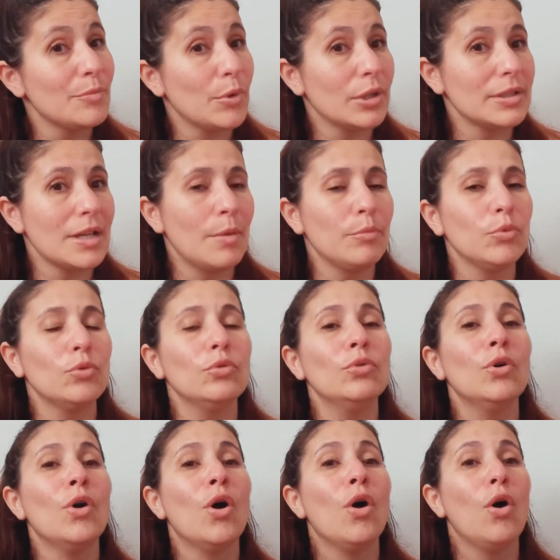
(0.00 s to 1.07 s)
for
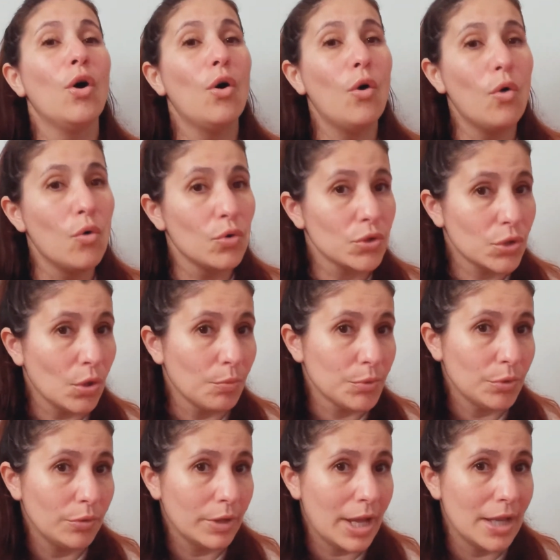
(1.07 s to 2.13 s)
example, or
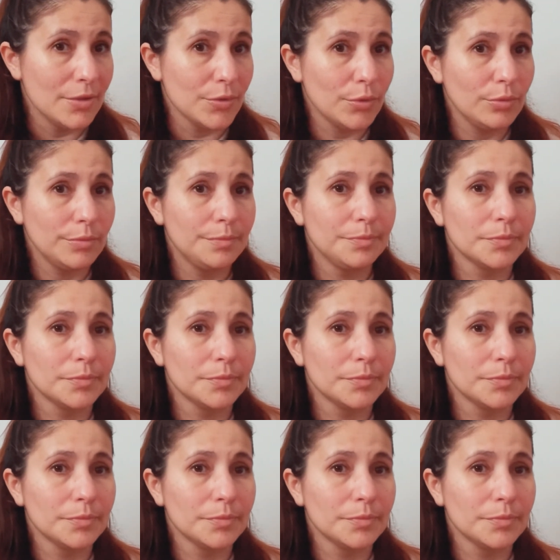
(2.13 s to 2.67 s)
sculptural candle.